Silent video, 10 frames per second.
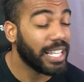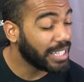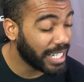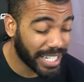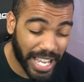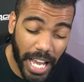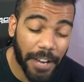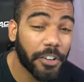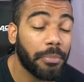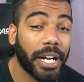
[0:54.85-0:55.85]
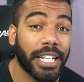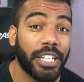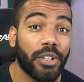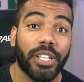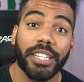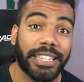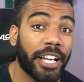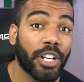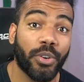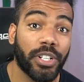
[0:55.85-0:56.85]
letting everybody know that
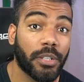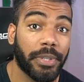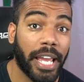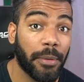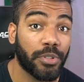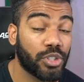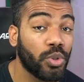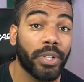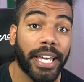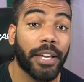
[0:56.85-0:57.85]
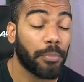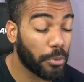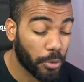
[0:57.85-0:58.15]
they're going to be able to get